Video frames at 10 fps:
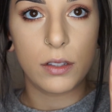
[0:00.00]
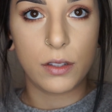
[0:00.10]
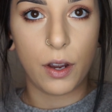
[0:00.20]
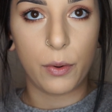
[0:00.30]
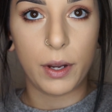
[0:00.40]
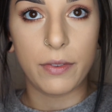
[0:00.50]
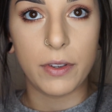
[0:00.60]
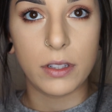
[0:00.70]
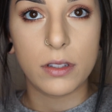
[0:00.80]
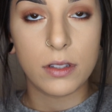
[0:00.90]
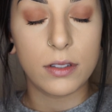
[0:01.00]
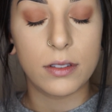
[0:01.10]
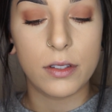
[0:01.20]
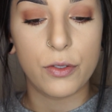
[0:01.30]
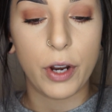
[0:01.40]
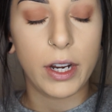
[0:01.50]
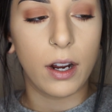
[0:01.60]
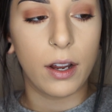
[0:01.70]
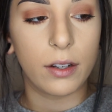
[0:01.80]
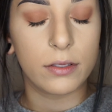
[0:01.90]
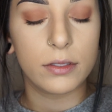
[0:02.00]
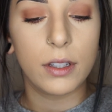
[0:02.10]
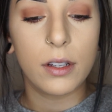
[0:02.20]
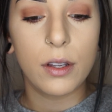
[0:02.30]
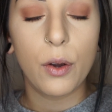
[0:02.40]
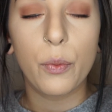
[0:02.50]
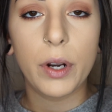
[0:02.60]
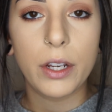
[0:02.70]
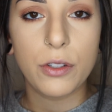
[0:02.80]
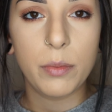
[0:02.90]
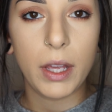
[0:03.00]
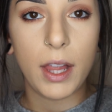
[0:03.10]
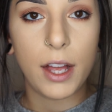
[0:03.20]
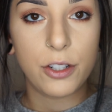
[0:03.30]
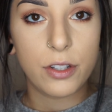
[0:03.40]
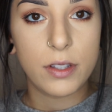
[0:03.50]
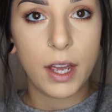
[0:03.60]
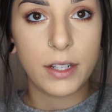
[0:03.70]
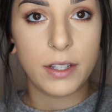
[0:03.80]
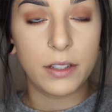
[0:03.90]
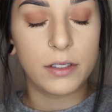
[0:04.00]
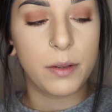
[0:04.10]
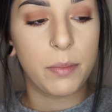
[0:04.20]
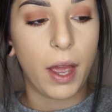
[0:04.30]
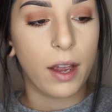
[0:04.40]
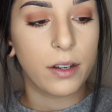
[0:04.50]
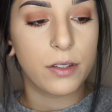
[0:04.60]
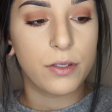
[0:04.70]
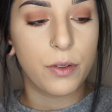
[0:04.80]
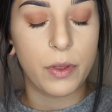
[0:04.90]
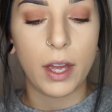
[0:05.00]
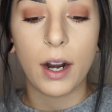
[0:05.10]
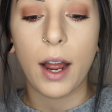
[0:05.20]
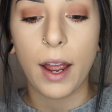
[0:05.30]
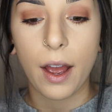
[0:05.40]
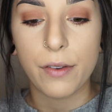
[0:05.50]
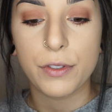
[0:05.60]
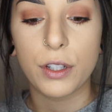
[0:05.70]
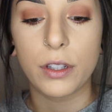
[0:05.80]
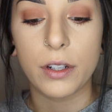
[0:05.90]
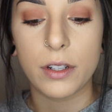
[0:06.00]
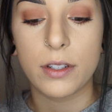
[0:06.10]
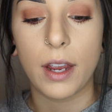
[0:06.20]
So if it's straight on, when I do my lashes, I tilt it back so that I have to look